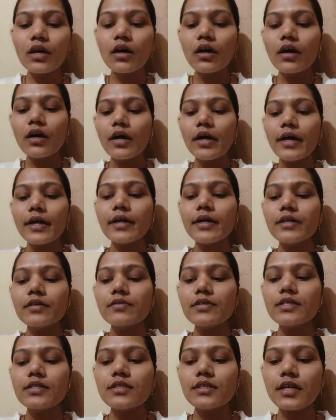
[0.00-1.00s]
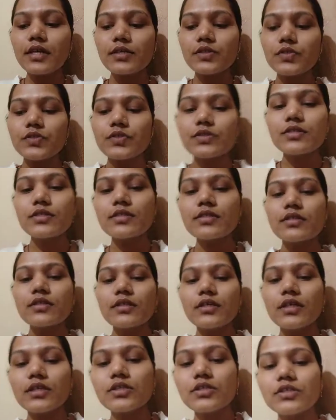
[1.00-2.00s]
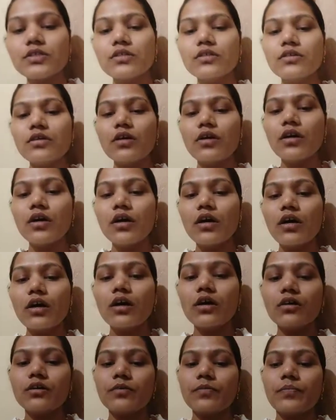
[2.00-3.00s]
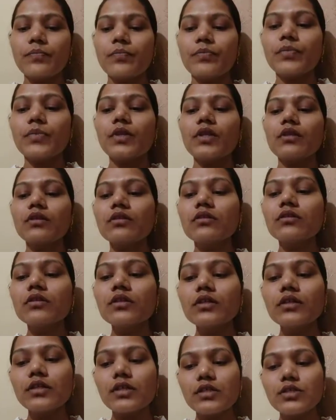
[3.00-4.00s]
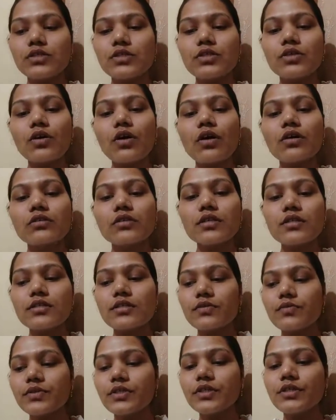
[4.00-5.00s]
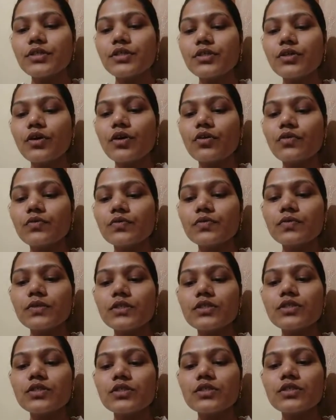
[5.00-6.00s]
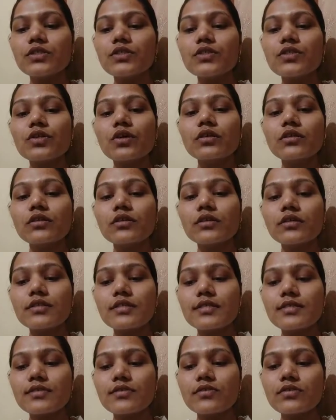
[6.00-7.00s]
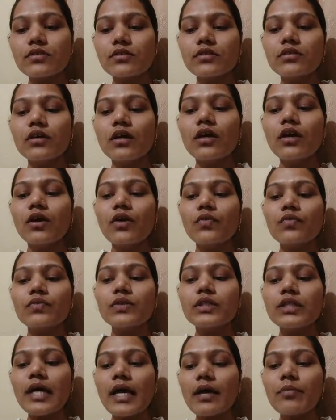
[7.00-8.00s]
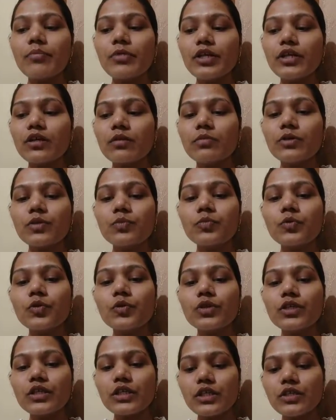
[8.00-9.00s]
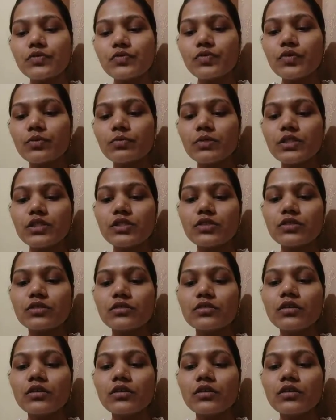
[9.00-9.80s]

an adverse reactions, the nature or the severity of which is not consistent with the applicable product information.